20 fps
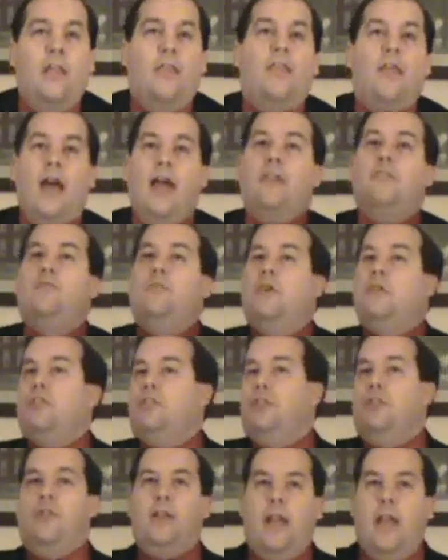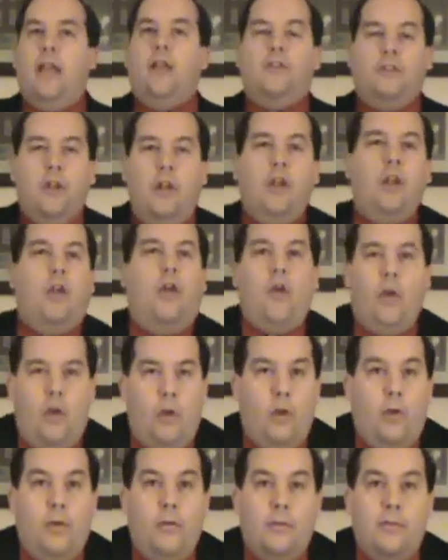That's what you need to
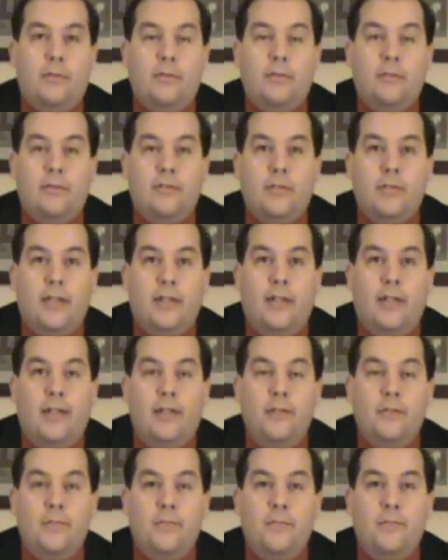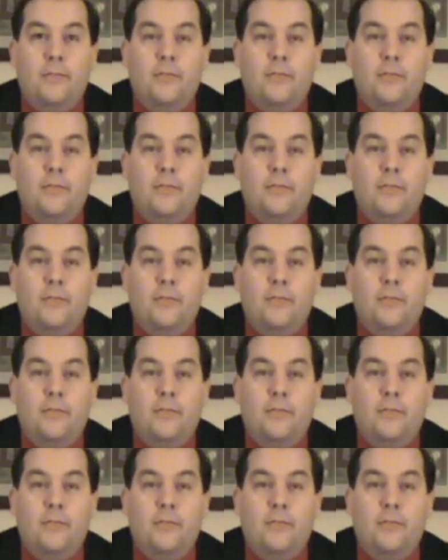do. See?